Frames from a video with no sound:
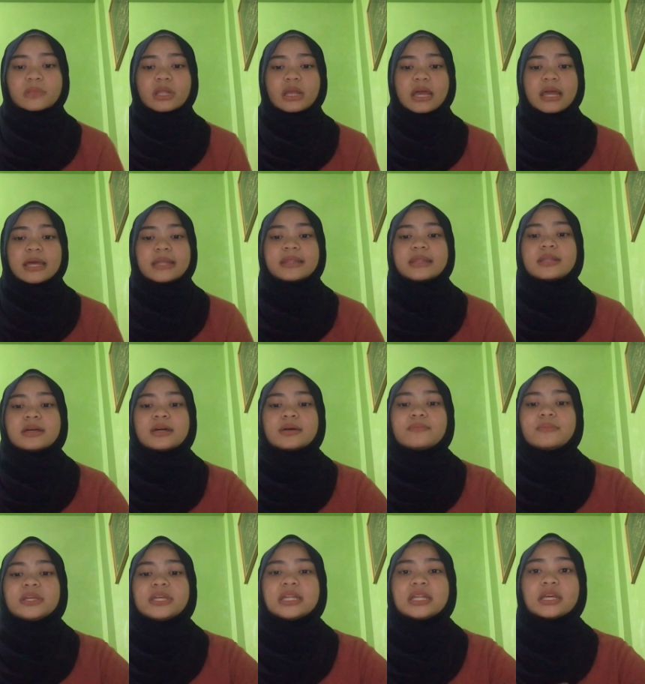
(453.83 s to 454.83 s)
at the
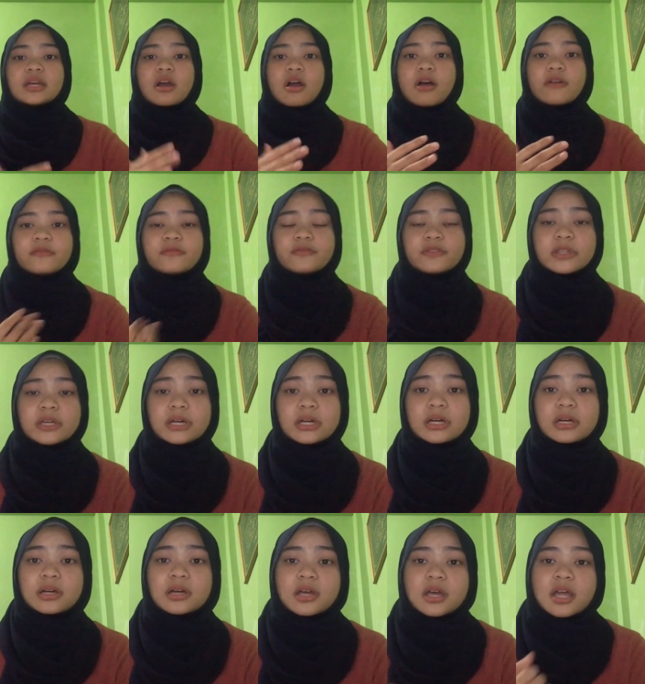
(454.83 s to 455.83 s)
beginning of
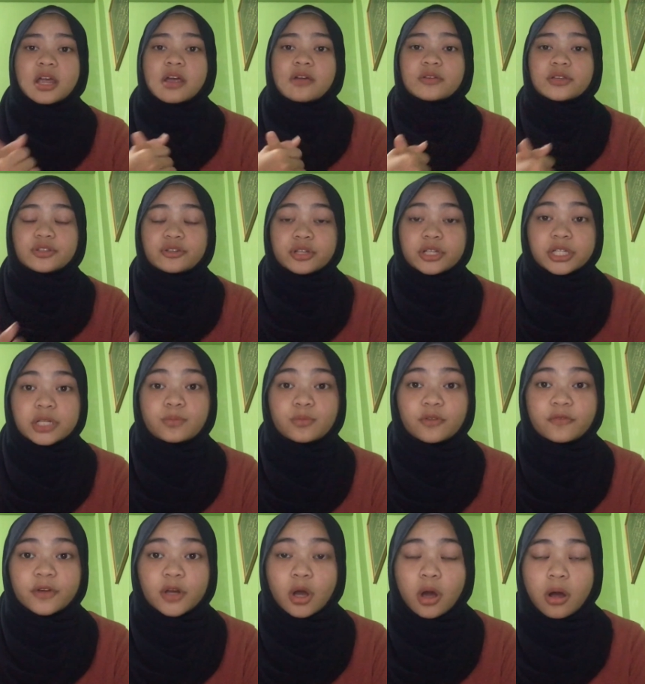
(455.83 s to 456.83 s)
the restriction
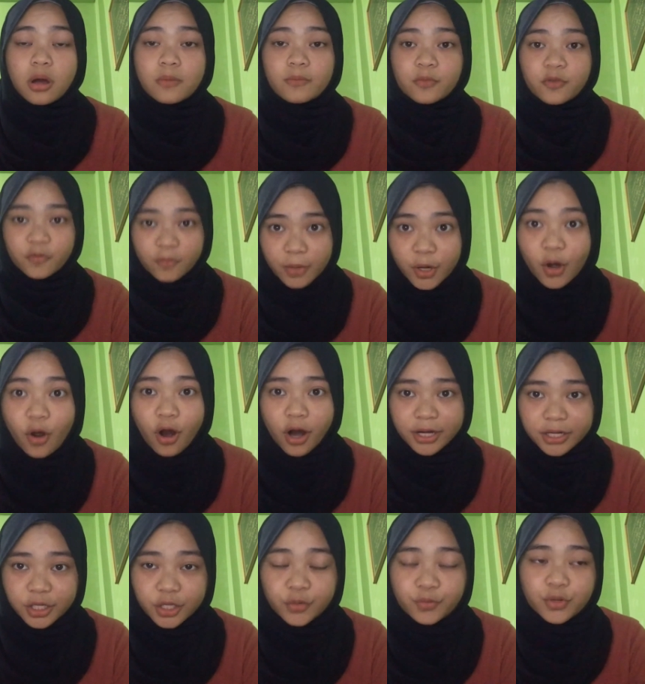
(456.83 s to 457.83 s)
movement
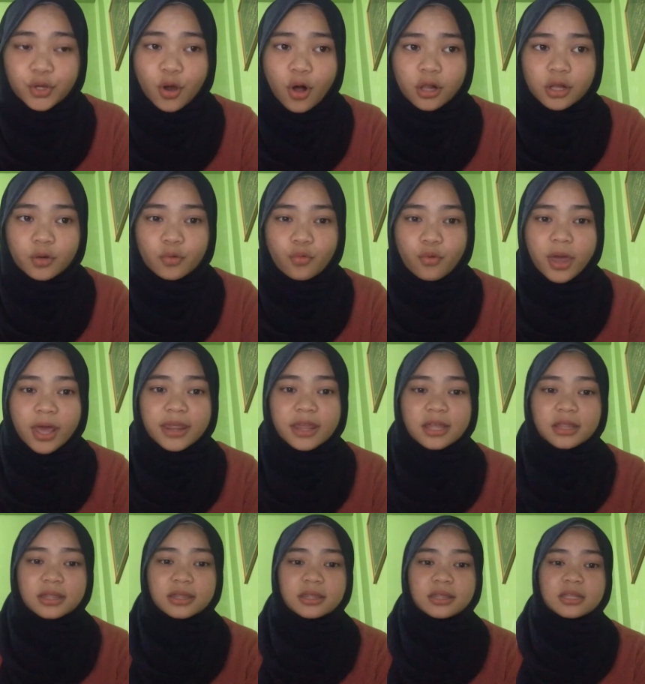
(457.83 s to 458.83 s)
order, we all aware
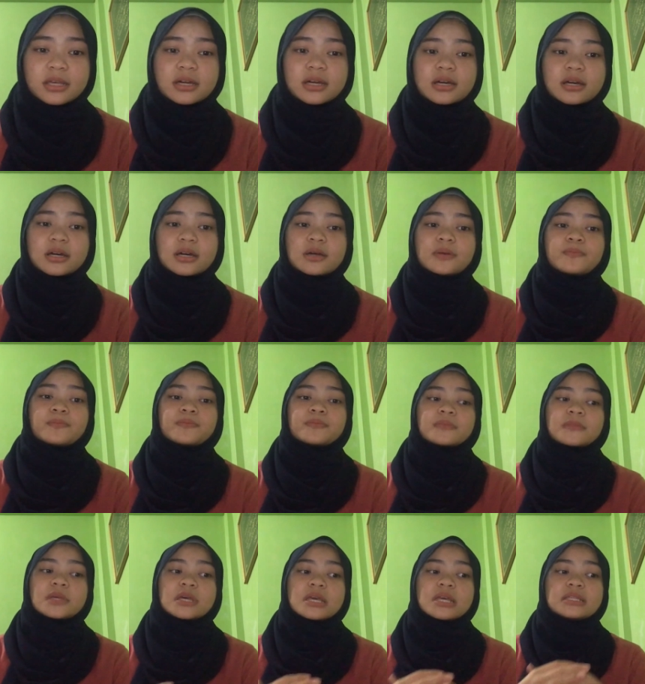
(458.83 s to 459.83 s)
that the
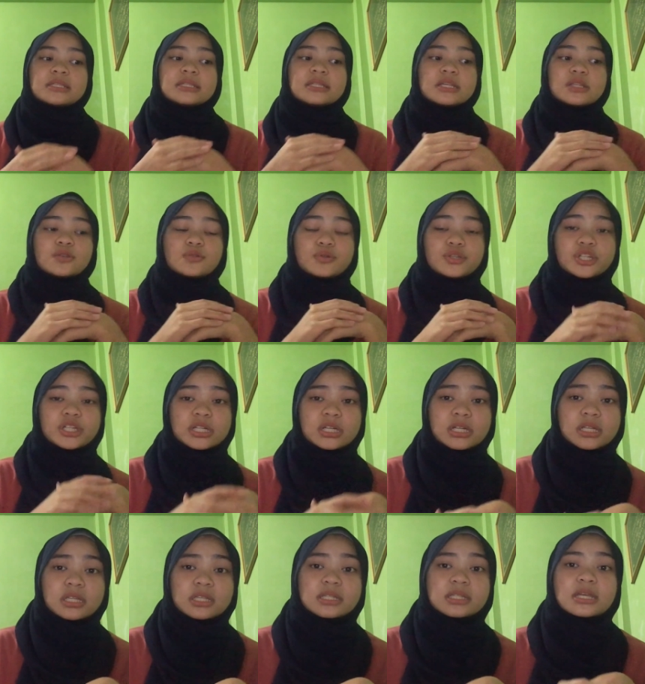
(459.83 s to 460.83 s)

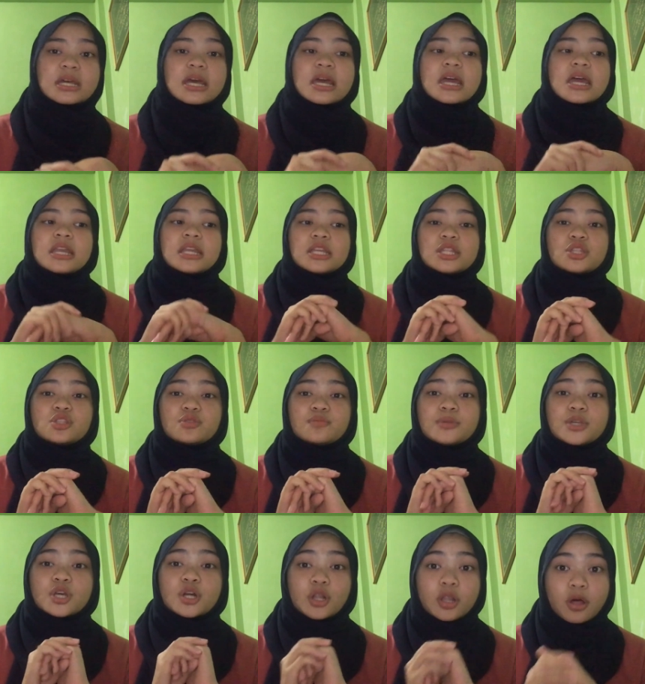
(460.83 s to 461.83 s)
institutions need to
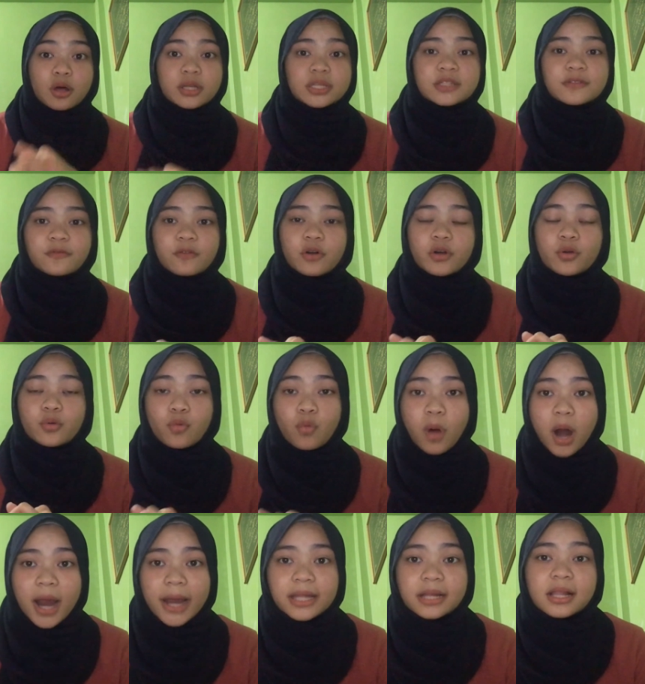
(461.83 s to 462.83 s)
be closed for a
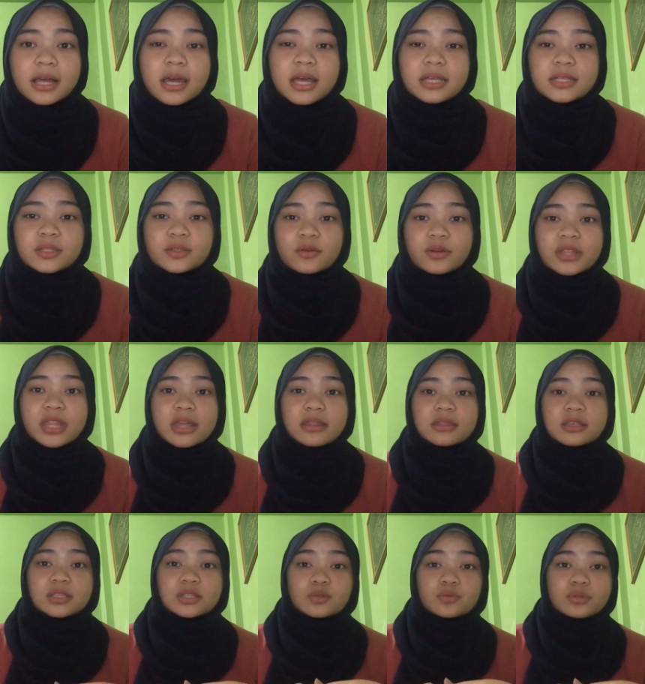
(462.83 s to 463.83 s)
while, so that
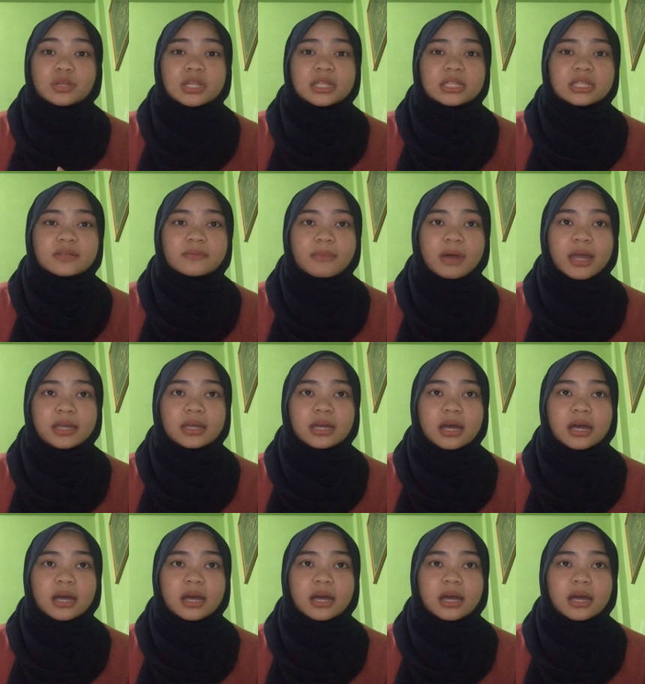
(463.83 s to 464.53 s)
the students might